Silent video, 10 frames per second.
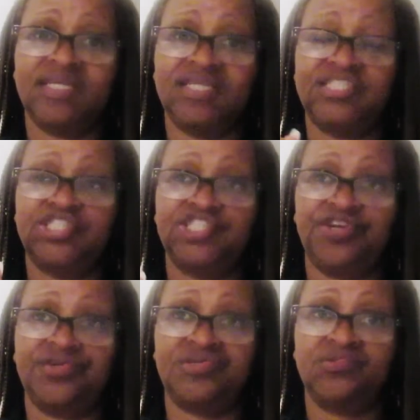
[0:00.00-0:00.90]
I need to
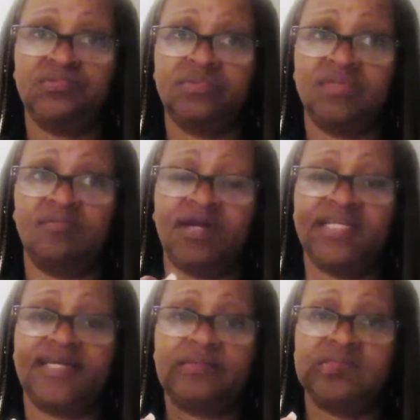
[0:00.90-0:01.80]
journal and
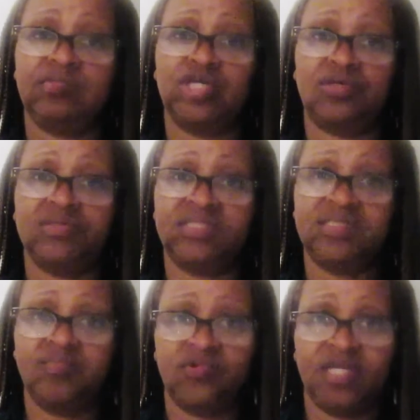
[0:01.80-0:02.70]
write down some goals
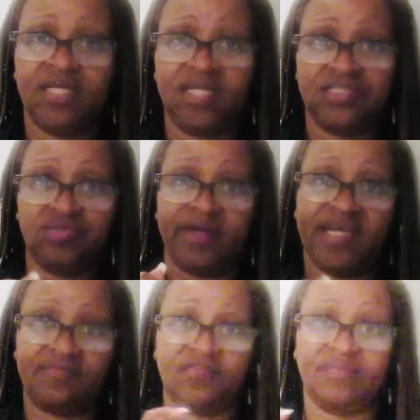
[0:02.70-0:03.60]
this morning and do
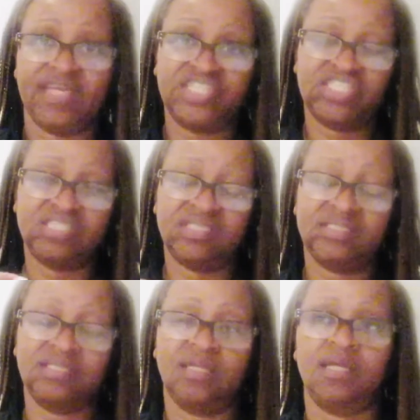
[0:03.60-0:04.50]

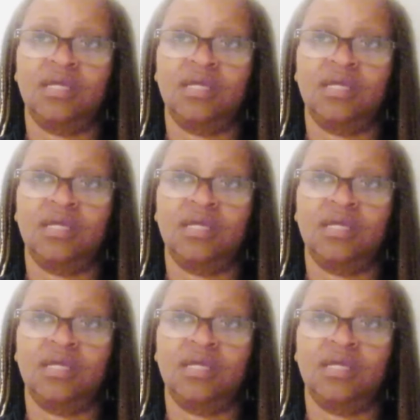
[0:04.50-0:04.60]
affirmations.